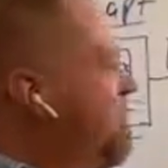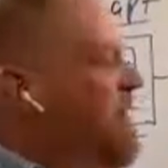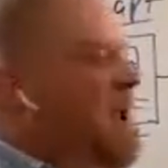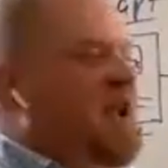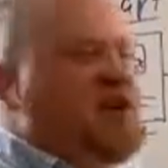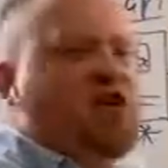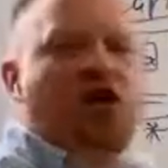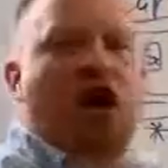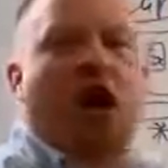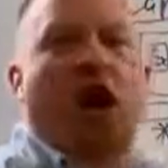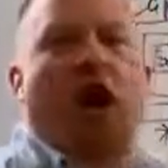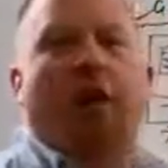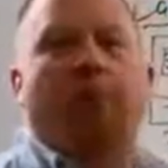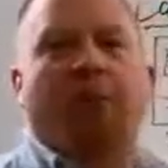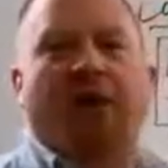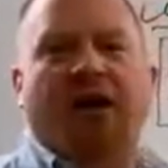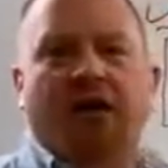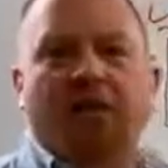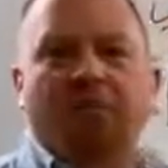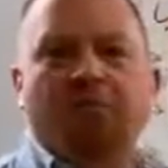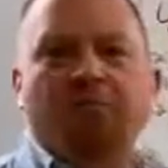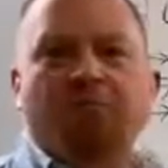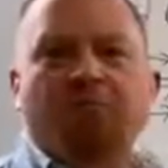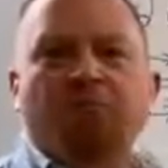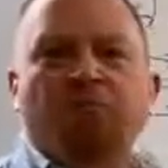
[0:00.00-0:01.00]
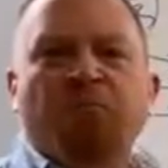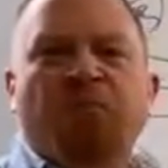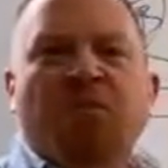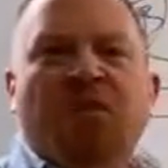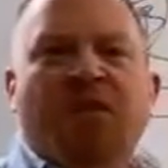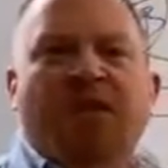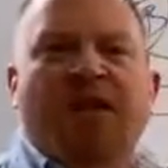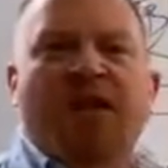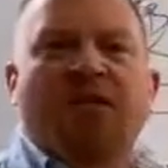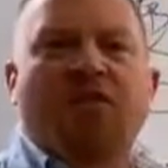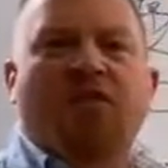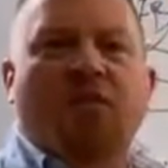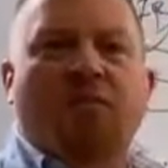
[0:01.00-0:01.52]
page up.
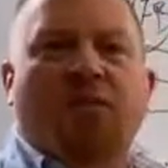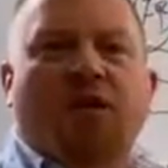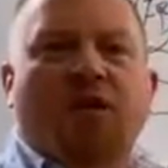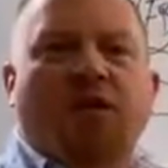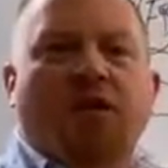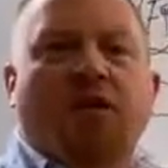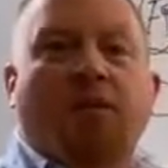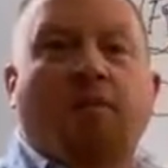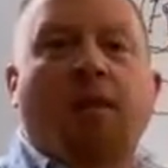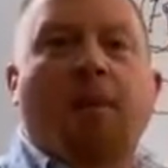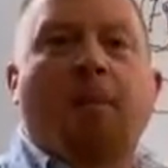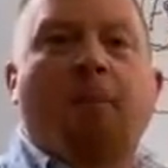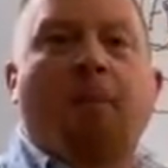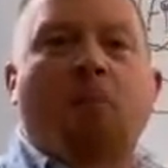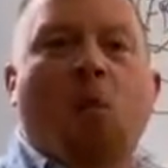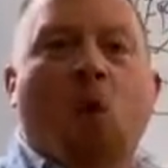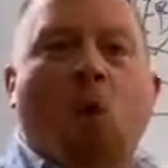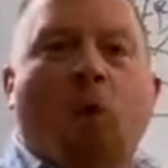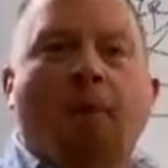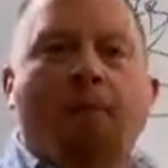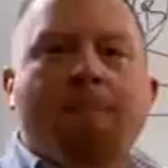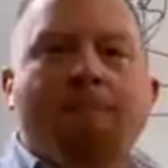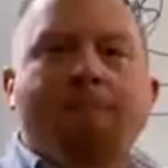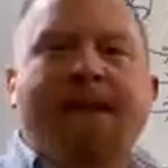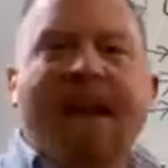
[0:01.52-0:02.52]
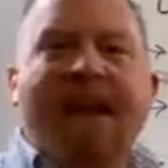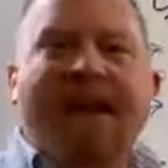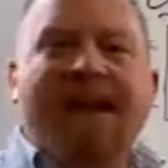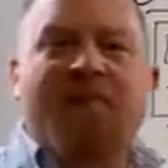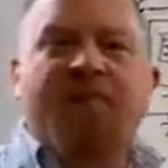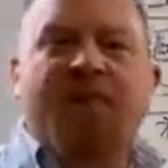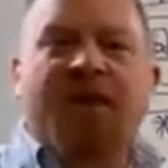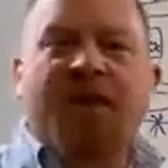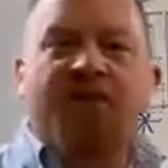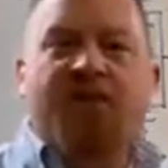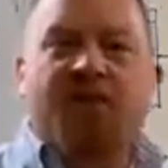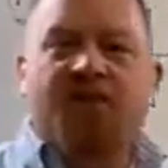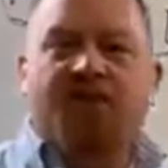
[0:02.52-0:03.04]
Give them a little bit more. Make
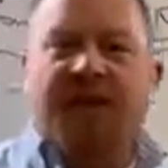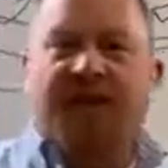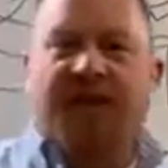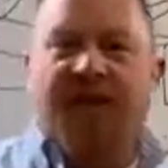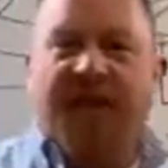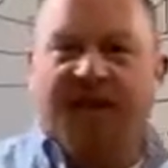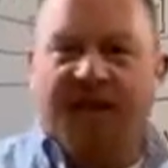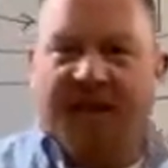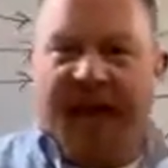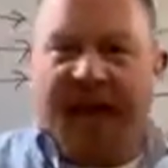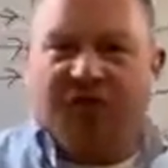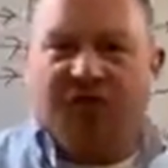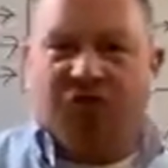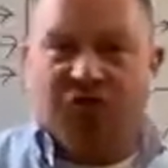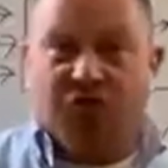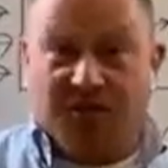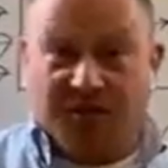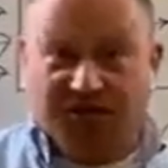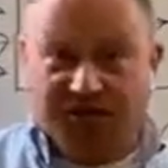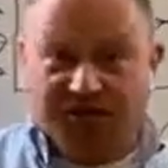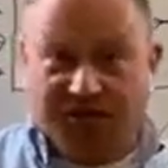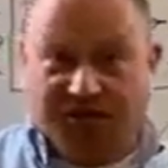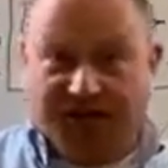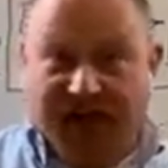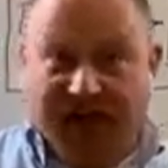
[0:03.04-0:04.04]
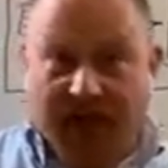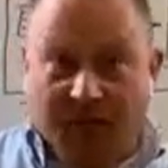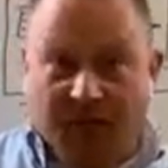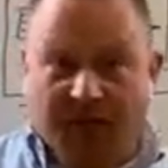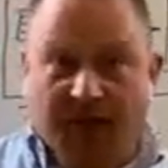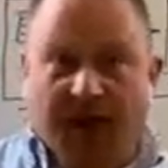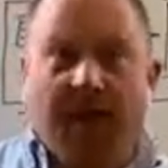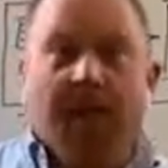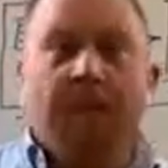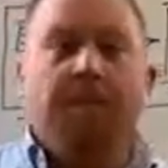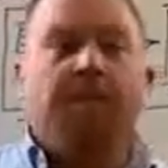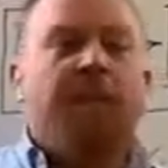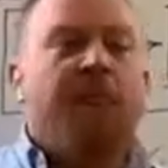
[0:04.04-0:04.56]
people take an extra step.
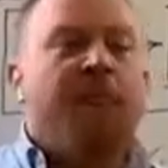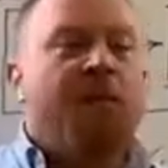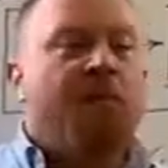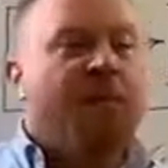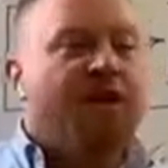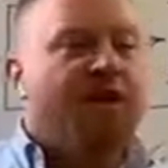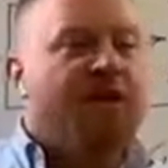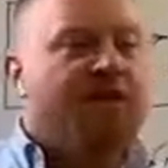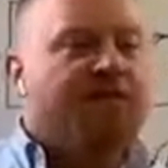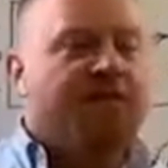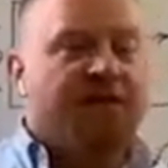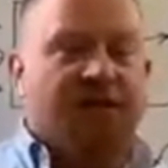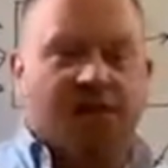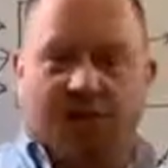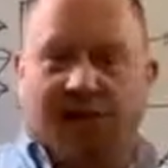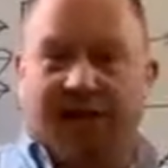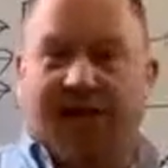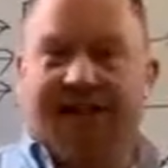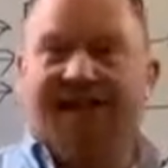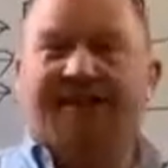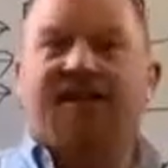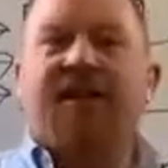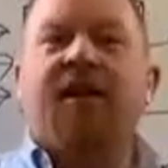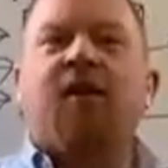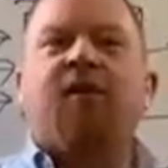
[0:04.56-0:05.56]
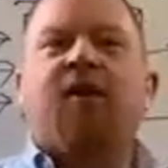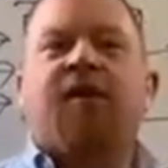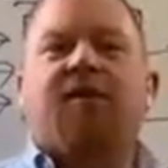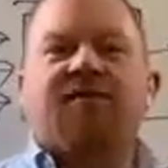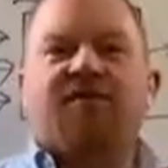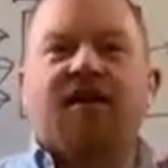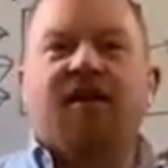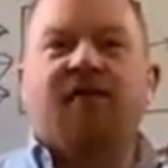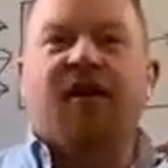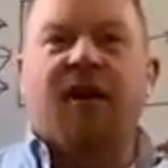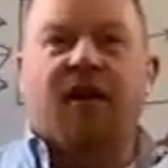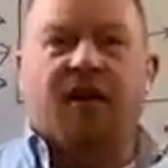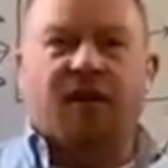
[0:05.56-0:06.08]
Because literally, think about this.
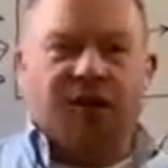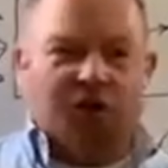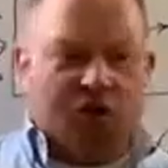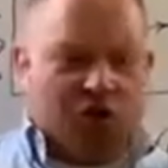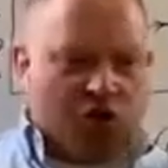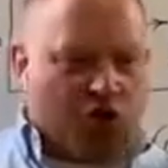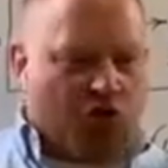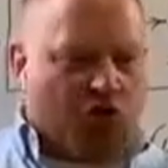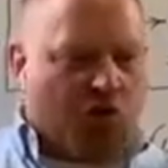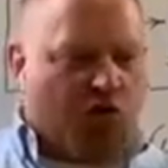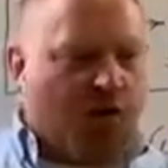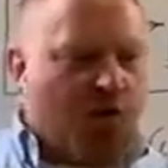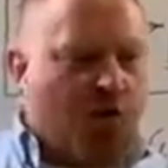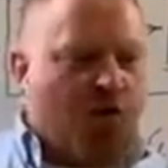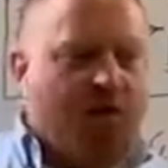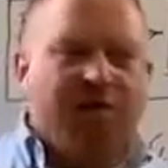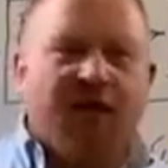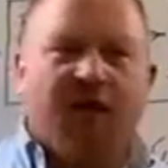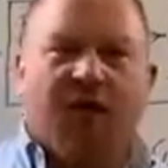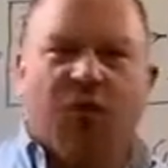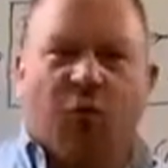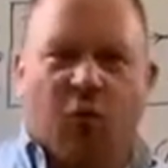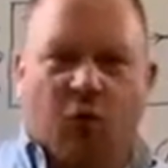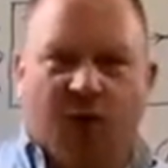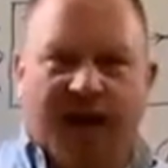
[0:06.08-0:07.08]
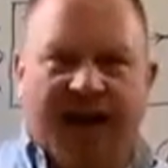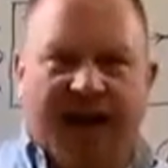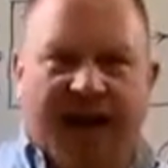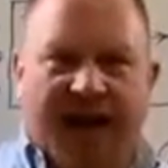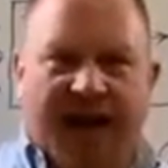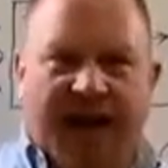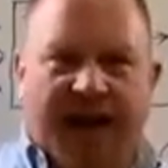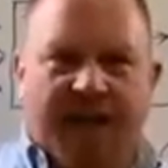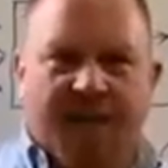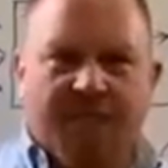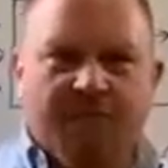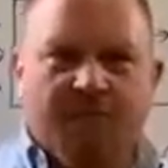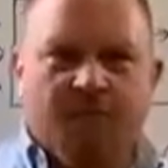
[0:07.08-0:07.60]
If they're enjoying what they're
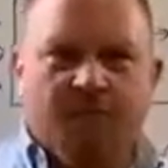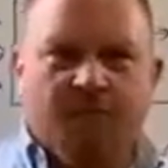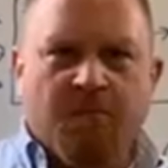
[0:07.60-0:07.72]
reading,